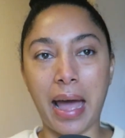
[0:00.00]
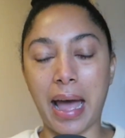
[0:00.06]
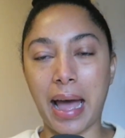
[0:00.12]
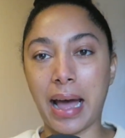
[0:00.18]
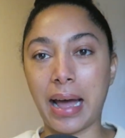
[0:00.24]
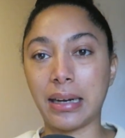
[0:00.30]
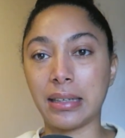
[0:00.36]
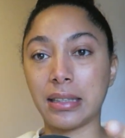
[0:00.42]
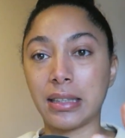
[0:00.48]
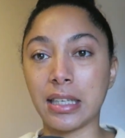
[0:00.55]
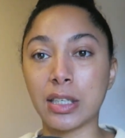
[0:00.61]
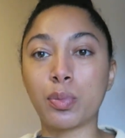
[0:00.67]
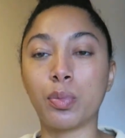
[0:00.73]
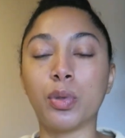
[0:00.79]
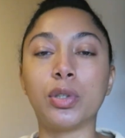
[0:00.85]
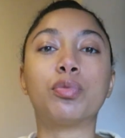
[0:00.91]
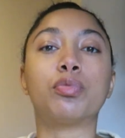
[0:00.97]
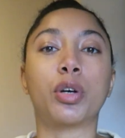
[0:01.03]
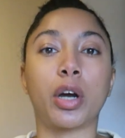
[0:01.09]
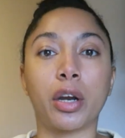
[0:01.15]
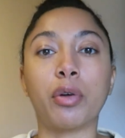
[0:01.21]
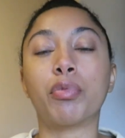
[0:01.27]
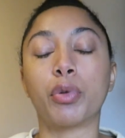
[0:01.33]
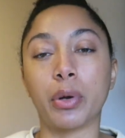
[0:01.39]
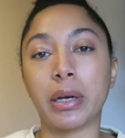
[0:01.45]
and this was
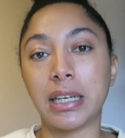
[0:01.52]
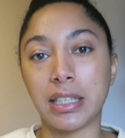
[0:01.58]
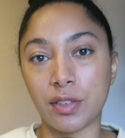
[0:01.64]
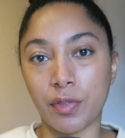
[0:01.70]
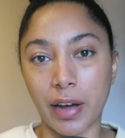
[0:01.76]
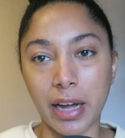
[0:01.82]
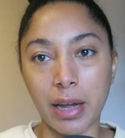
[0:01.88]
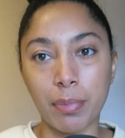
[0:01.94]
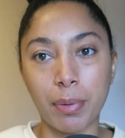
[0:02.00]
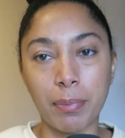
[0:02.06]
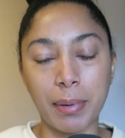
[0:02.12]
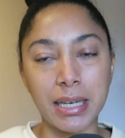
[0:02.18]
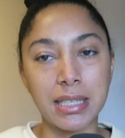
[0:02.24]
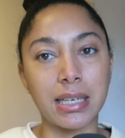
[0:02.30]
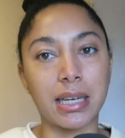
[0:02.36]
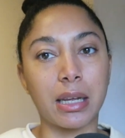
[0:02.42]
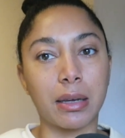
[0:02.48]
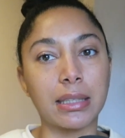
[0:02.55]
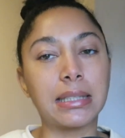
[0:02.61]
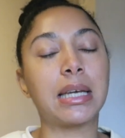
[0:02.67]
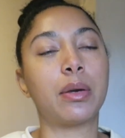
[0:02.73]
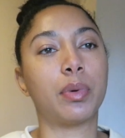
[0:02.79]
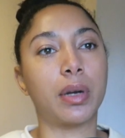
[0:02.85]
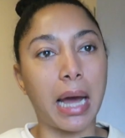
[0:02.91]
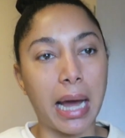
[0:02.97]
going to ruin his vibe, basically, because
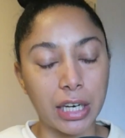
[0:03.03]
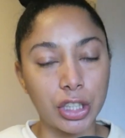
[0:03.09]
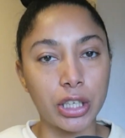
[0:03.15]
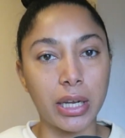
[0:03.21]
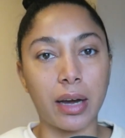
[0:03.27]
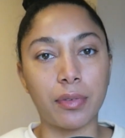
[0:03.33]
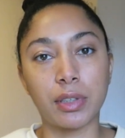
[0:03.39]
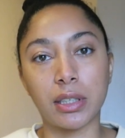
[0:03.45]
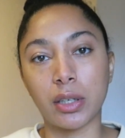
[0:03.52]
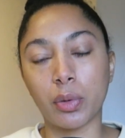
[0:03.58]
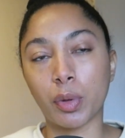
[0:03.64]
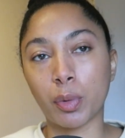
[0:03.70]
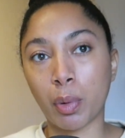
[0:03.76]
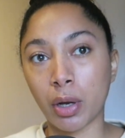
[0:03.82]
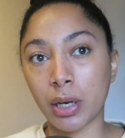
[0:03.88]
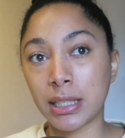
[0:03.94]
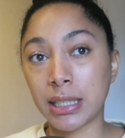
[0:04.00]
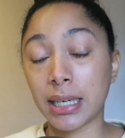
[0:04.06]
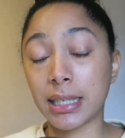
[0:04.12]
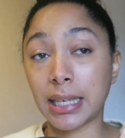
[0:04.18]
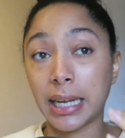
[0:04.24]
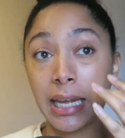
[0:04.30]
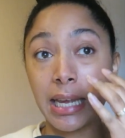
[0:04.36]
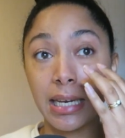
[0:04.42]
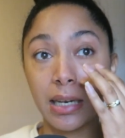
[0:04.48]
he would actually have to deal with
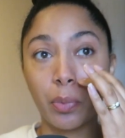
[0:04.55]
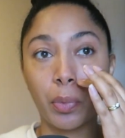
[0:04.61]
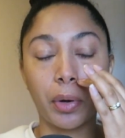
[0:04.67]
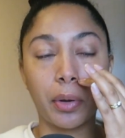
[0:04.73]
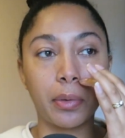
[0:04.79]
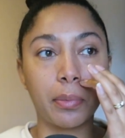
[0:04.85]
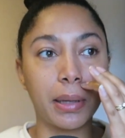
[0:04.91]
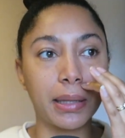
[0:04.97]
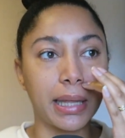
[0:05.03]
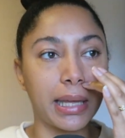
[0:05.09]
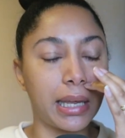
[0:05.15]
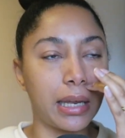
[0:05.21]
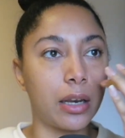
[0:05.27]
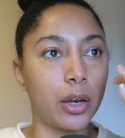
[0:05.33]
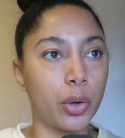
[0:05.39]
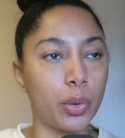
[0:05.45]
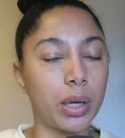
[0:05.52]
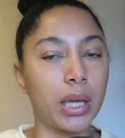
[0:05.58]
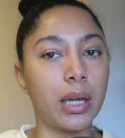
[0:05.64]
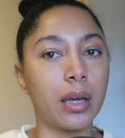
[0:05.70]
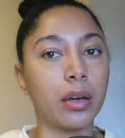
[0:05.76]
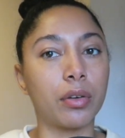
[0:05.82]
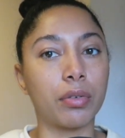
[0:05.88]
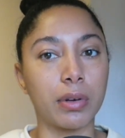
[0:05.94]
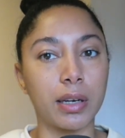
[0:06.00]
politics, and he didn't want to admit that he
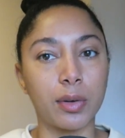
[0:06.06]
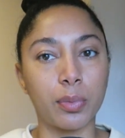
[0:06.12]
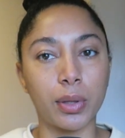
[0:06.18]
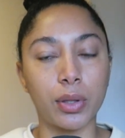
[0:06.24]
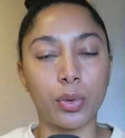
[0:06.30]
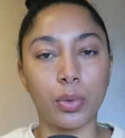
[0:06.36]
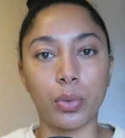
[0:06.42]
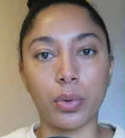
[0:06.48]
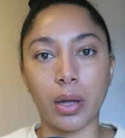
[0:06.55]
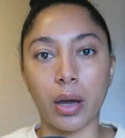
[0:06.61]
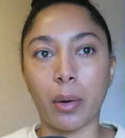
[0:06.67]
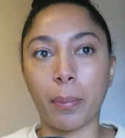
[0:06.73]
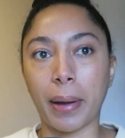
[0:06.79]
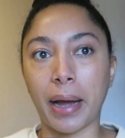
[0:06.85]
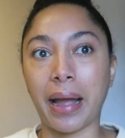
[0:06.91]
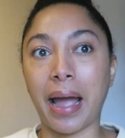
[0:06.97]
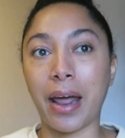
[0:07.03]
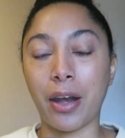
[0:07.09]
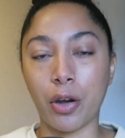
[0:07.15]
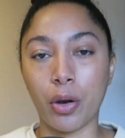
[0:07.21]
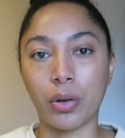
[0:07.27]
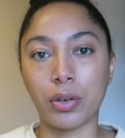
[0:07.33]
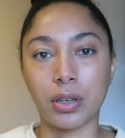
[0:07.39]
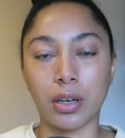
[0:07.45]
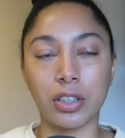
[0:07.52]
low-key agreed with Hu Yaobang and
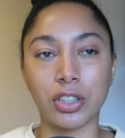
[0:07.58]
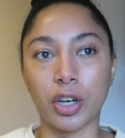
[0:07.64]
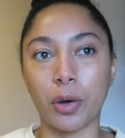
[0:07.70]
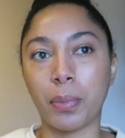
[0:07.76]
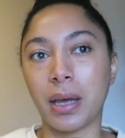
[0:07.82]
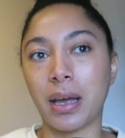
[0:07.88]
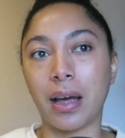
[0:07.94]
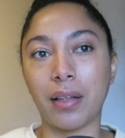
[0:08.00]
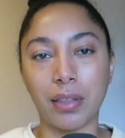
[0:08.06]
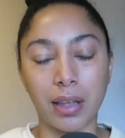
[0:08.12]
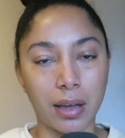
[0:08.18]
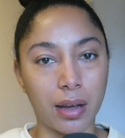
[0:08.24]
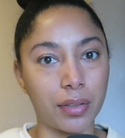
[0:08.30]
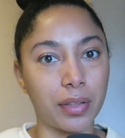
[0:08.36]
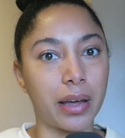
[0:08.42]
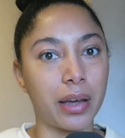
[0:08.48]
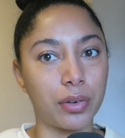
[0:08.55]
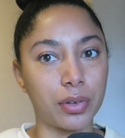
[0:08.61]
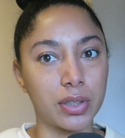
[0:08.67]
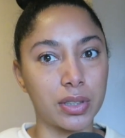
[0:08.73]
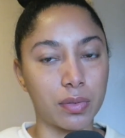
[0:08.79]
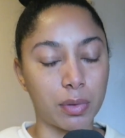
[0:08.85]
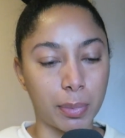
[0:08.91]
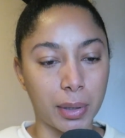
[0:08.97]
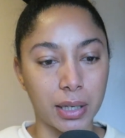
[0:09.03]
not Deng Xiaoping and the other
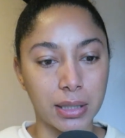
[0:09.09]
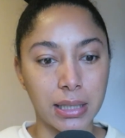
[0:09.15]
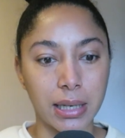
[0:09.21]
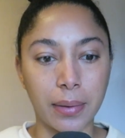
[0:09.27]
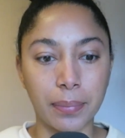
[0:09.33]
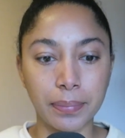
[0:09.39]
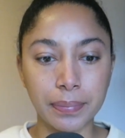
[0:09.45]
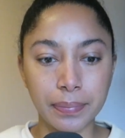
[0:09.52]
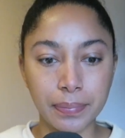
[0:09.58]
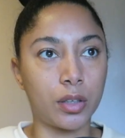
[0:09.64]
elders of the party.